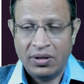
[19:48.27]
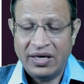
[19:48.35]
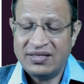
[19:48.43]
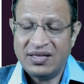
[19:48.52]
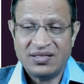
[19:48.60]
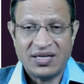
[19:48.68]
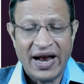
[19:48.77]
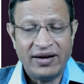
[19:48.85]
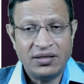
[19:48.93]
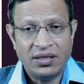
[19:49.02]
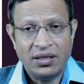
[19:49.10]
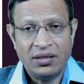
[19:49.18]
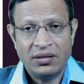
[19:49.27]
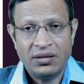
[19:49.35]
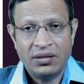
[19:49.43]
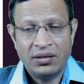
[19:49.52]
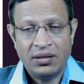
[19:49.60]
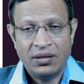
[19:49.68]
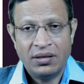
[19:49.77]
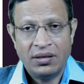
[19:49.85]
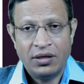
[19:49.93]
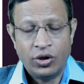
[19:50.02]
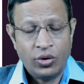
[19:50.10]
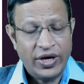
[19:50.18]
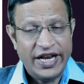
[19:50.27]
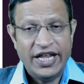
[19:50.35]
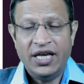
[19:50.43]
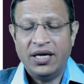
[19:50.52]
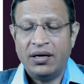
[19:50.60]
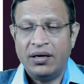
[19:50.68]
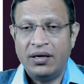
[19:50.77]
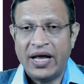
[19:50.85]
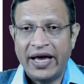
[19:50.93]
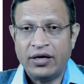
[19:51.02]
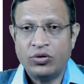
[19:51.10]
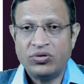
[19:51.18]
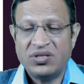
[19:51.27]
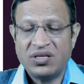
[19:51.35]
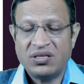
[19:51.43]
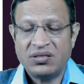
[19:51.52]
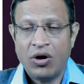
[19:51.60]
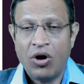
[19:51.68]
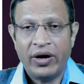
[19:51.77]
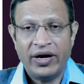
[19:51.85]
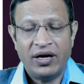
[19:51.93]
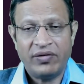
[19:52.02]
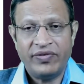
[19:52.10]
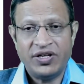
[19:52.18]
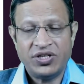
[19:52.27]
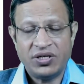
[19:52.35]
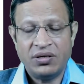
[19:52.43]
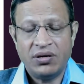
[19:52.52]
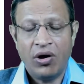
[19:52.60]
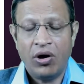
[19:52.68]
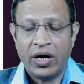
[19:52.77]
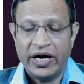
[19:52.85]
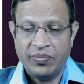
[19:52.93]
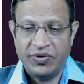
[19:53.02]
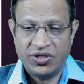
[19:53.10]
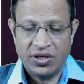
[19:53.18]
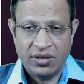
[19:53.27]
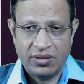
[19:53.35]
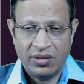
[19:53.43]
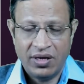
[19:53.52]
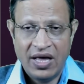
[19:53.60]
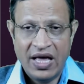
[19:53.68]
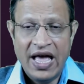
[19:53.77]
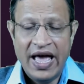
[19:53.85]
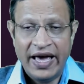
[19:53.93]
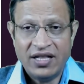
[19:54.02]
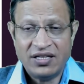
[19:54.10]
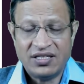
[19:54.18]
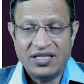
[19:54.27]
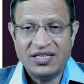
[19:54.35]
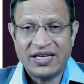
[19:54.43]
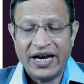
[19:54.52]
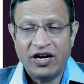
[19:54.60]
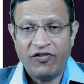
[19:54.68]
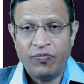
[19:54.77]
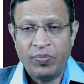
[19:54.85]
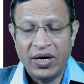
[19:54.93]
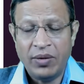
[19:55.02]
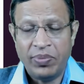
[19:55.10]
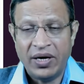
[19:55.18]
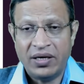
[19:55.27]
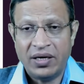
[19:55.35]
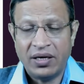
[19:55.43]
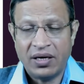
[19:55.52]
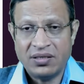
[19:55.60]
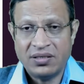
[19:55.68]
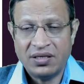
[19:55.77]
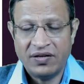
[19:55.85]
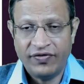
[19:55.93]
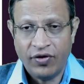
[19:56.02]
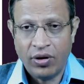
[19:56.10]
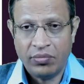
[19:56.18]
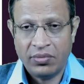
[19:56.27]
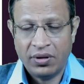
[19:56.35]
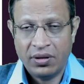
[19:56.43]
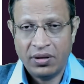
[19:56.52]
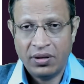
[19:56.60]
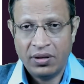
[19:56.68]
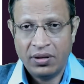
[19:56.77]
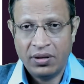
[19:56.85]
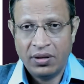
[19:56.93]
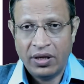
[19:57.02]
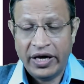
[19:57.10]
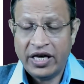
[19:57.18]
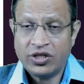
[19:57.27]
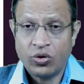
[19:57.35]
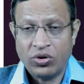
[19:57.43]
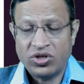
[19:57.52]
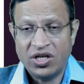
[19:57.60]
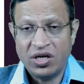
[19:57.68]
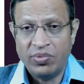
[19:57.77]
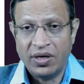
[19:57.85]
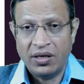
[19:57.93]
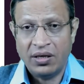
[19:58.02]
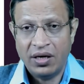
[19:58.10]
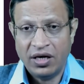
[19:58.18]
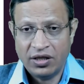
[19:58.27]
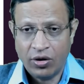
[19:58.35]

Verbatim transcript: is a standard to any diagnosis or intervention or admission. Hence, this kind of pre printed consent form is questionable in the